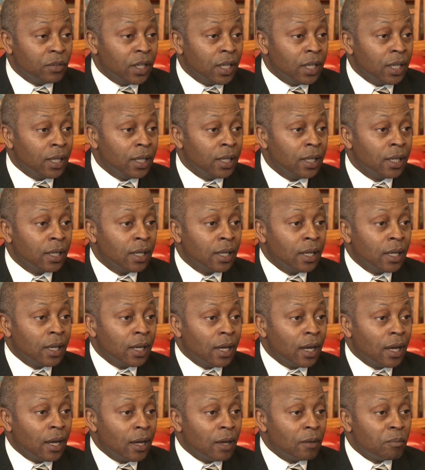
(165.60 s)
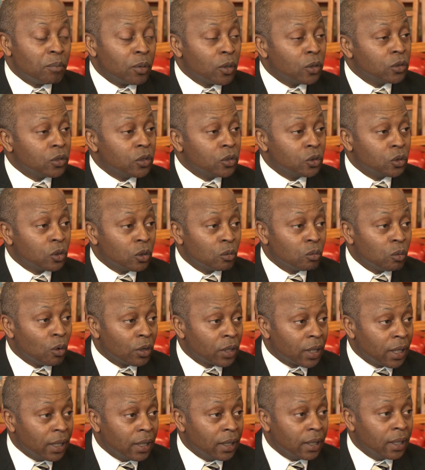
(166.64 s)
the persons who are
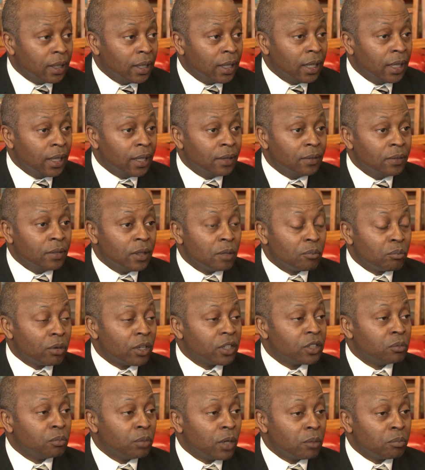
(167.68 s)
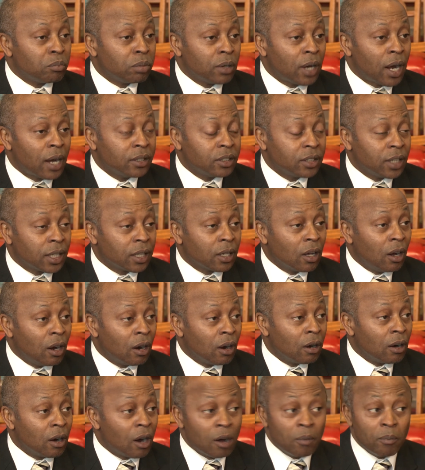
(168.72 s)
working in the Preston Place project
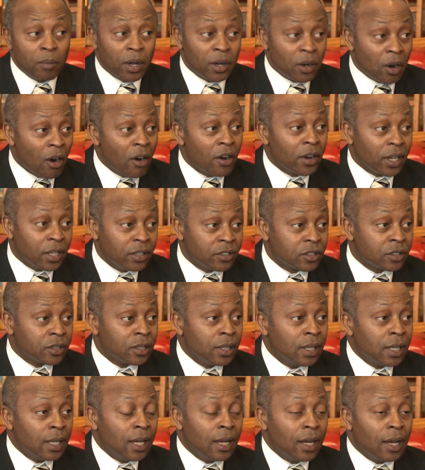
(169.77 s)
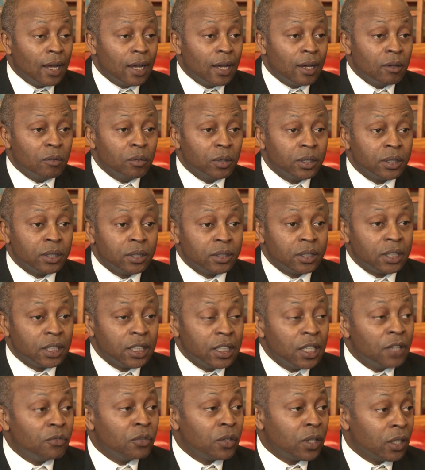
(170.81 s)
are minorities, which is
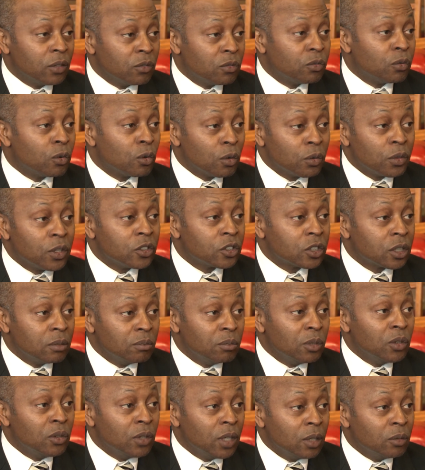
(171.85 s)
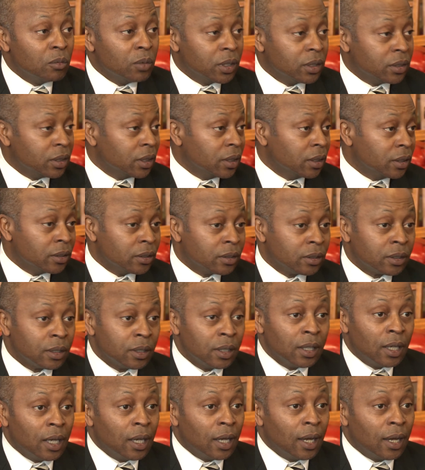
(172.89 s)
significant for this community, which is
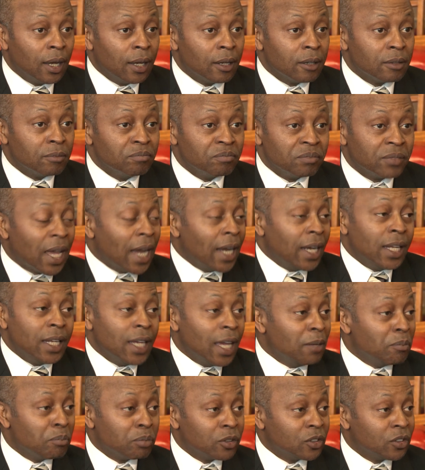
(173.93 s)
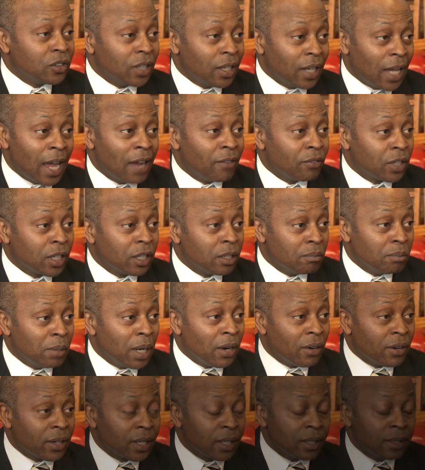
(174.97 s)
98% African
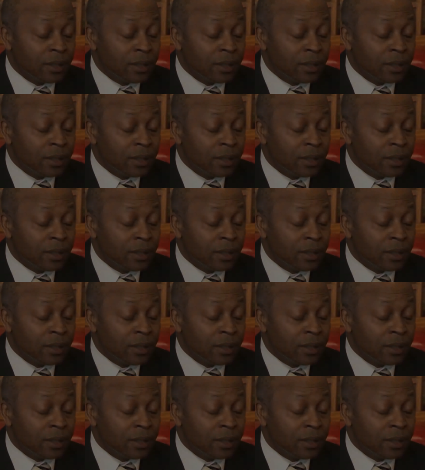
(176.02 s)
American.